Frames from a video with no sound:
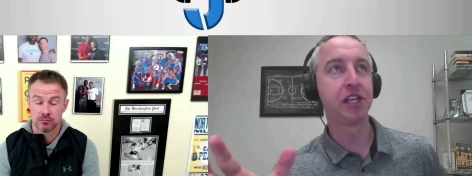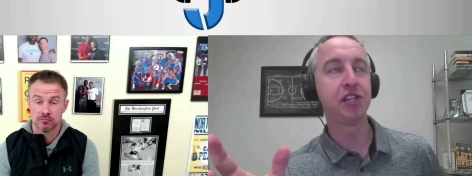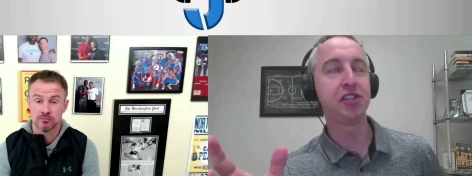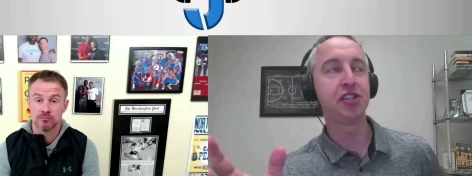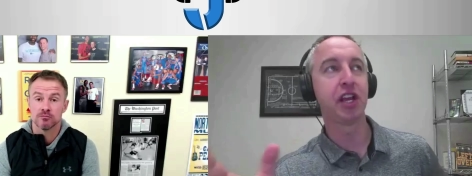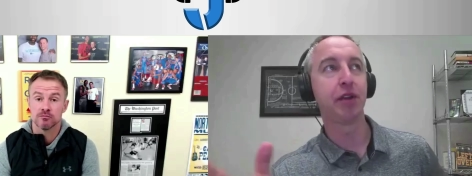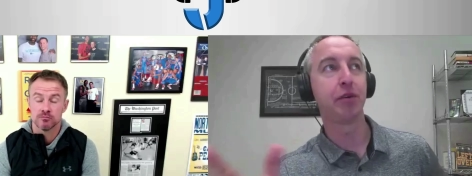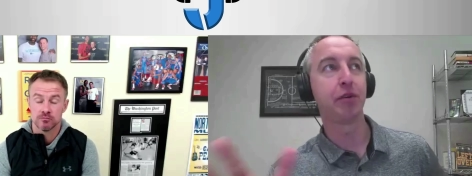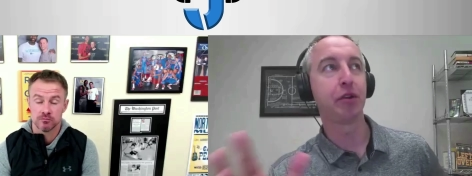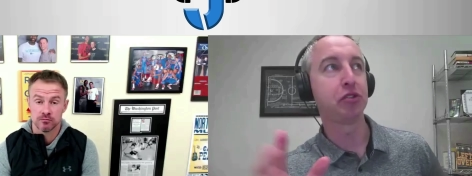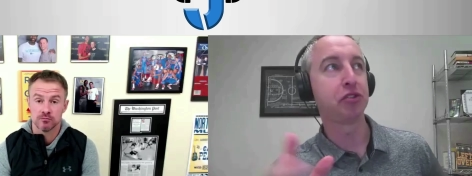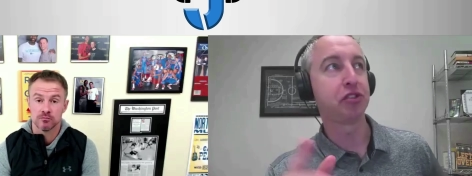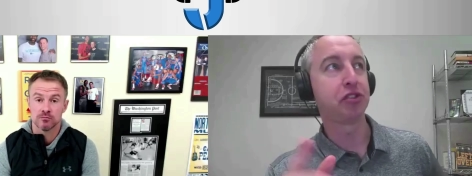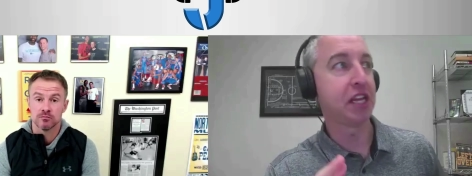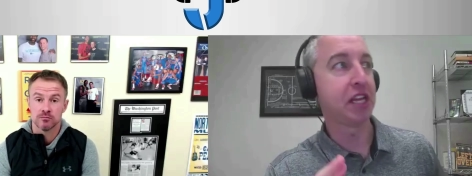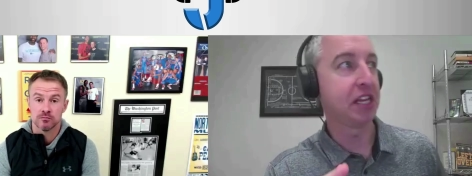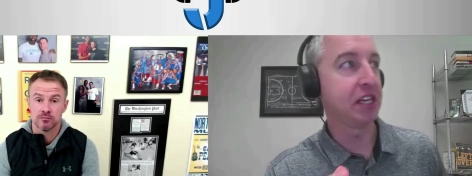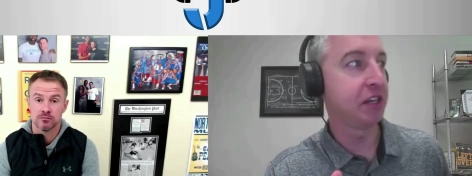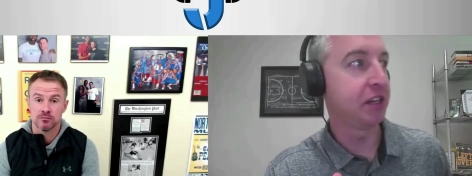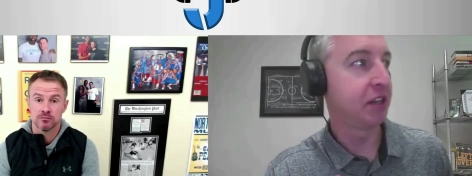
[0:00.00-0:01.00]
Speaker 1: T.J.
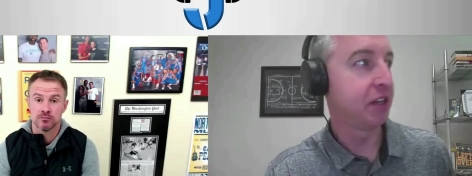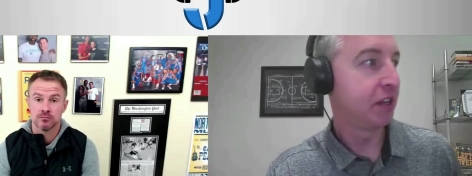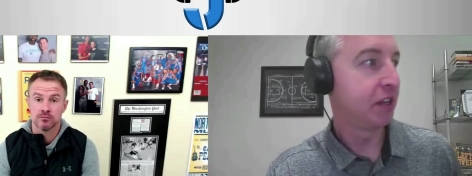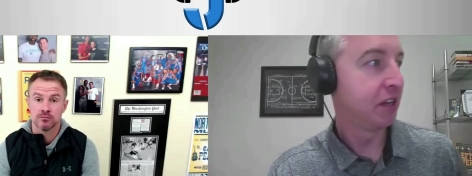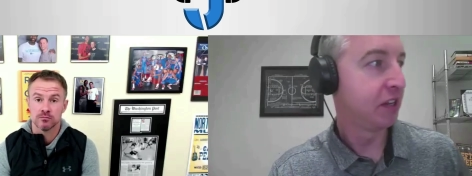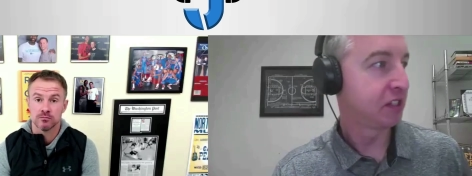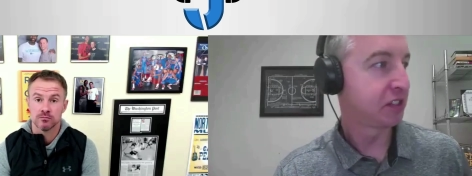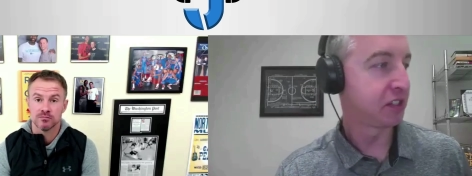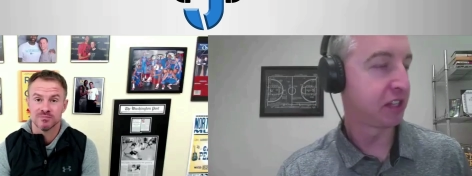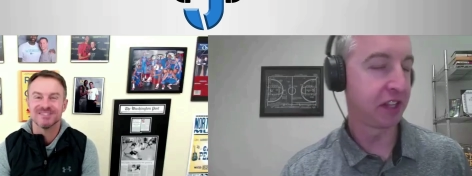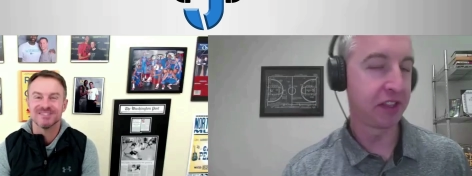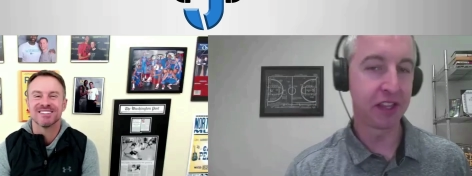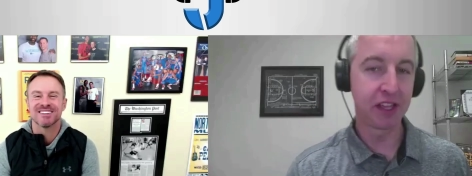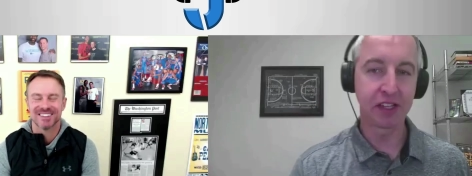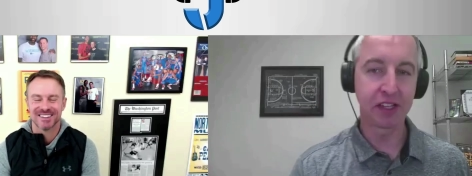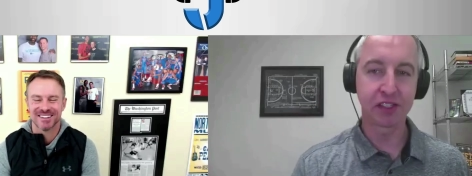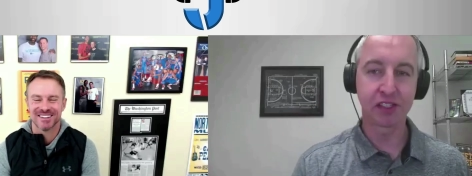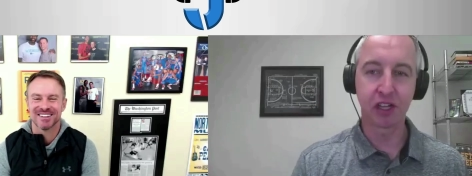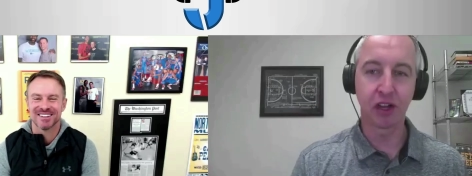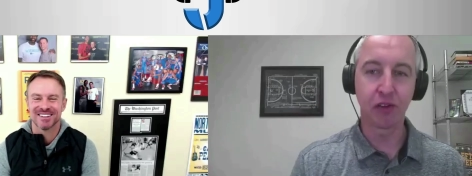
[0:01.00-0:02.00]
Rosine said
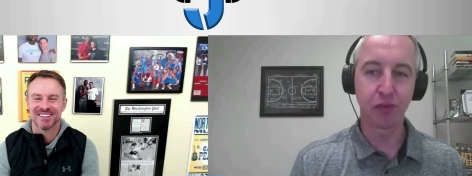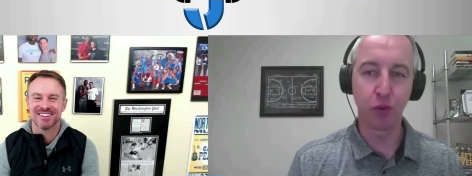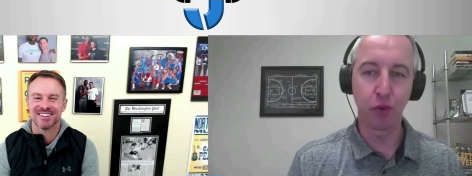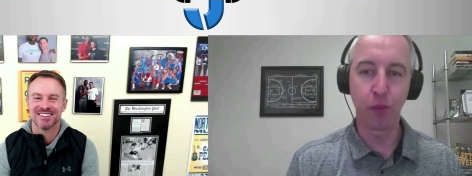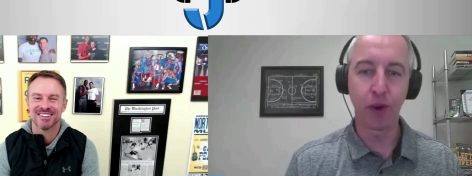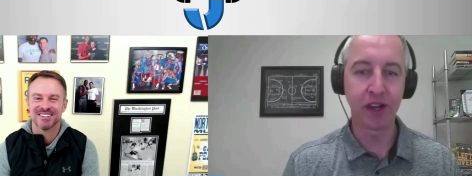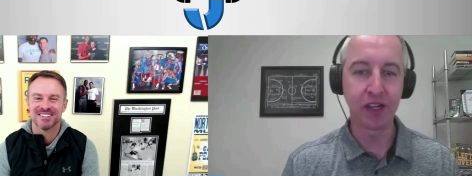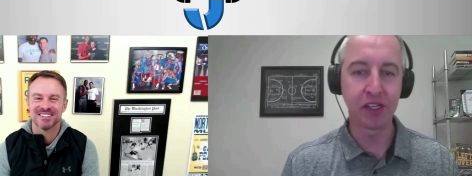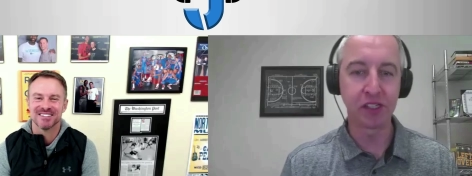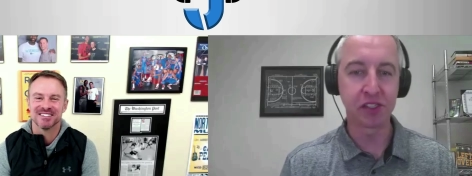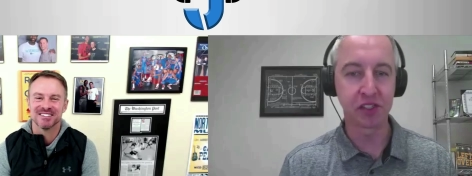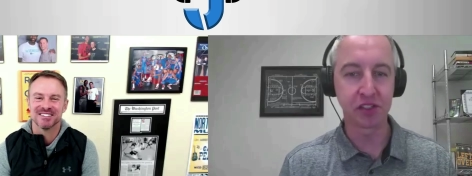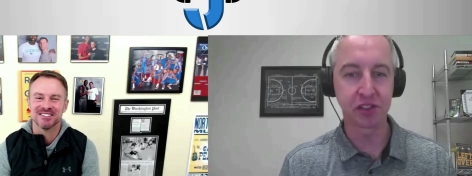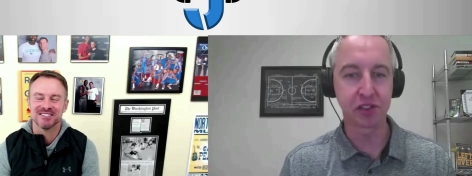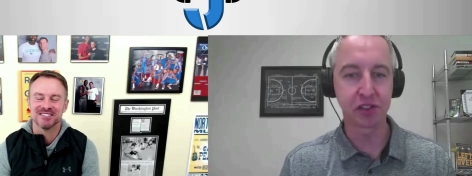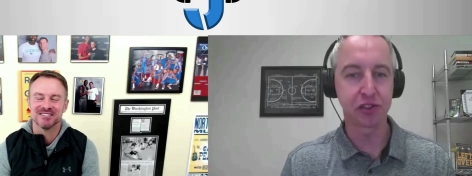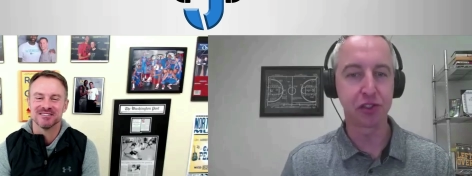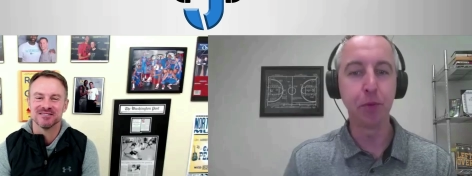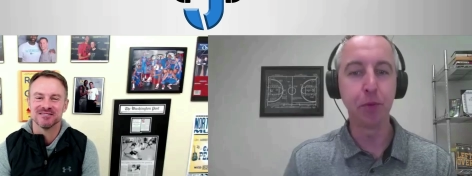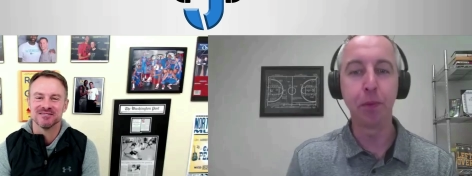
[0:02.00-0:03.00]
that self awareness is a
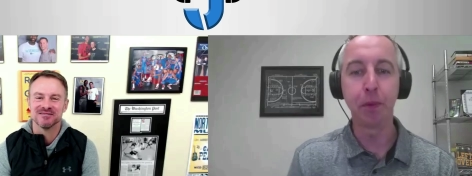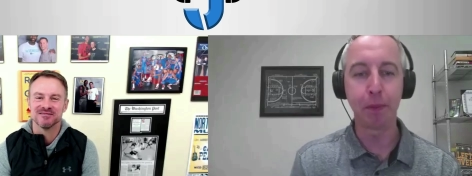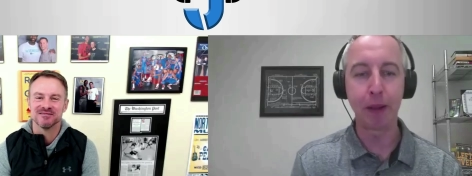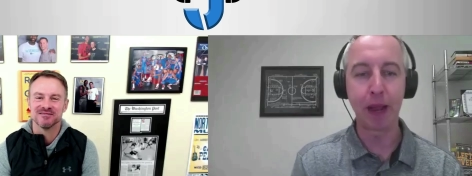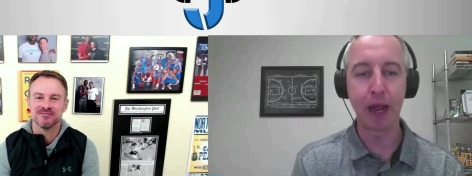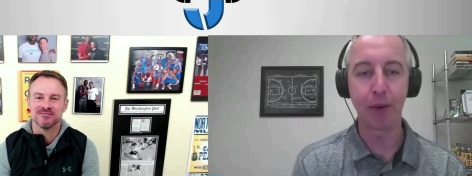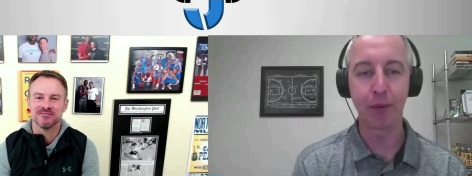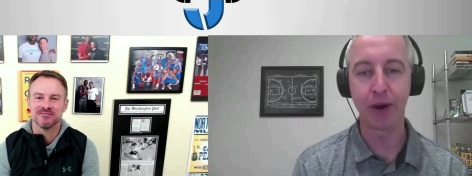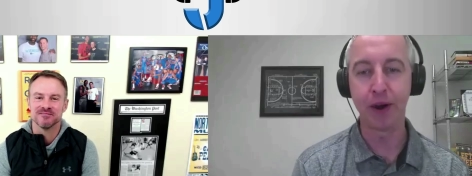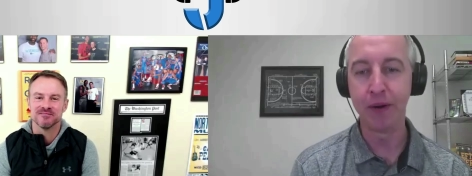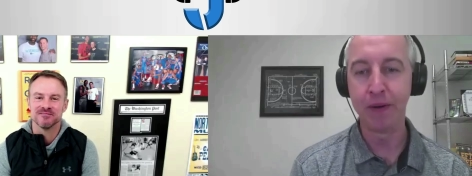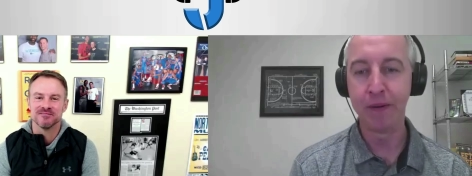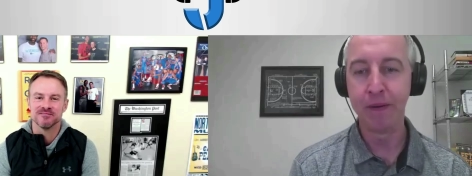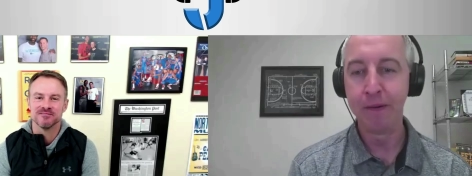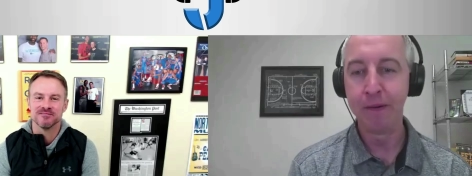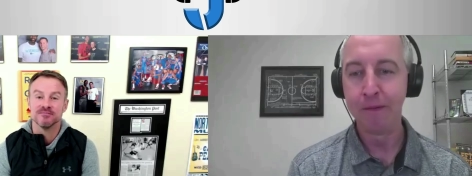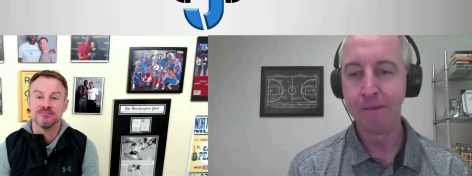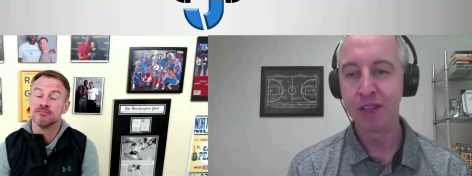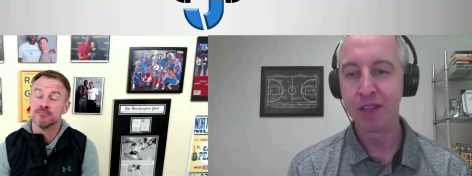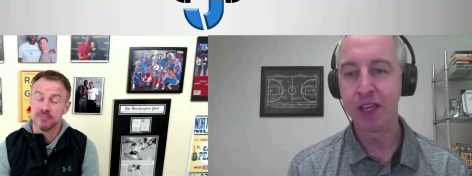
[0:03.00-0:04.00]
superpower,
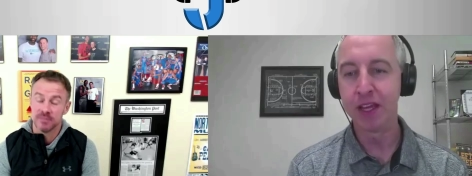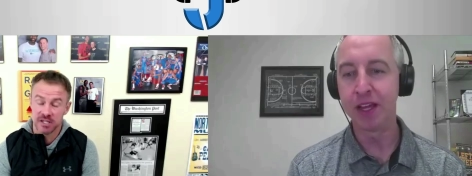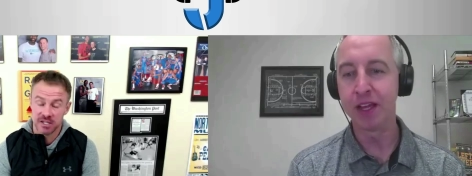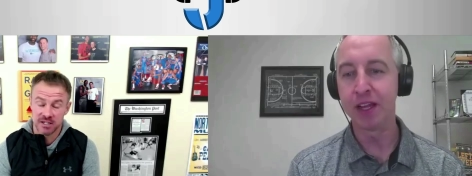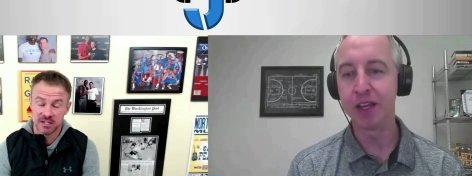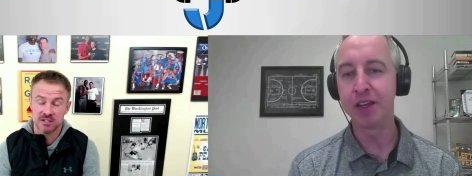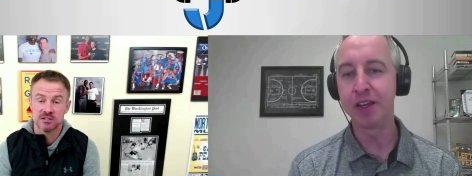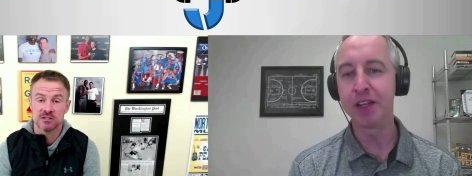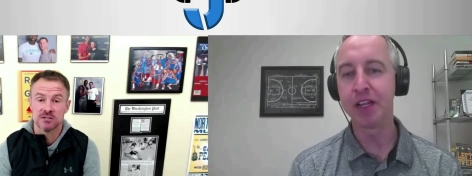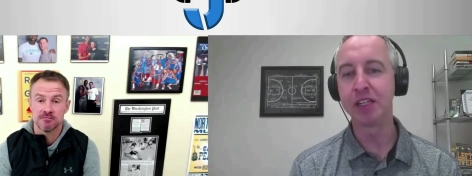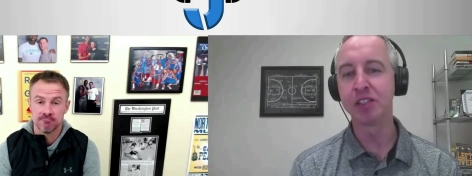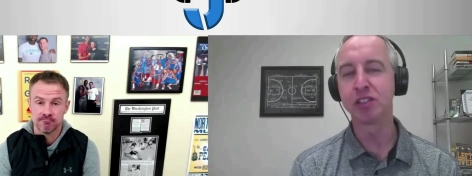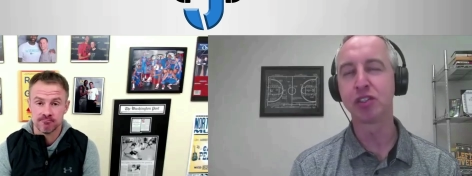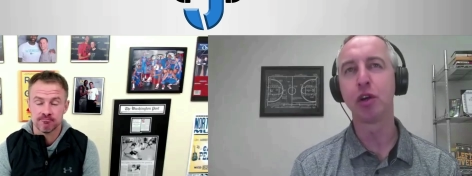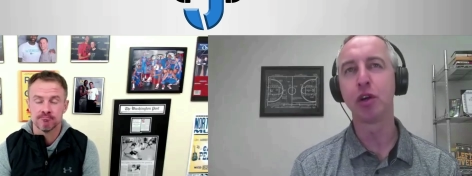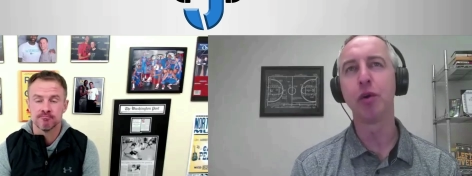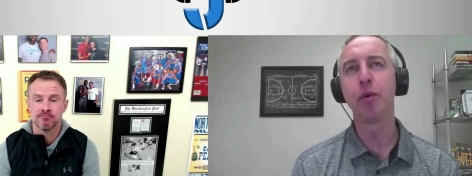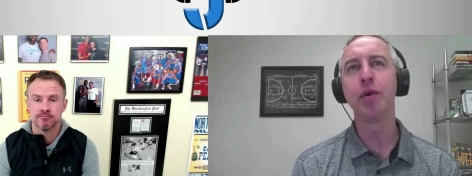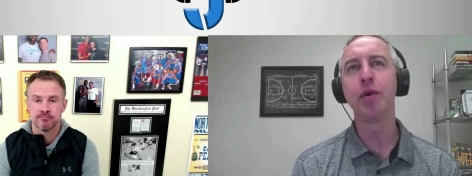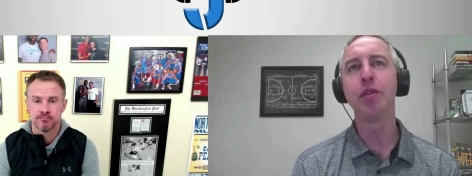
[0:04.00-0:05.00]
and yes. and
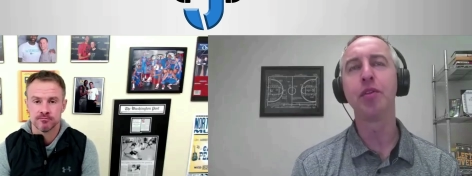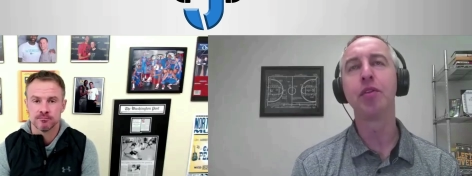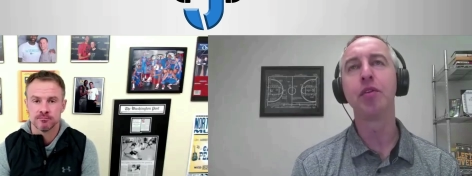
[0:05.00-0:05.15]
so,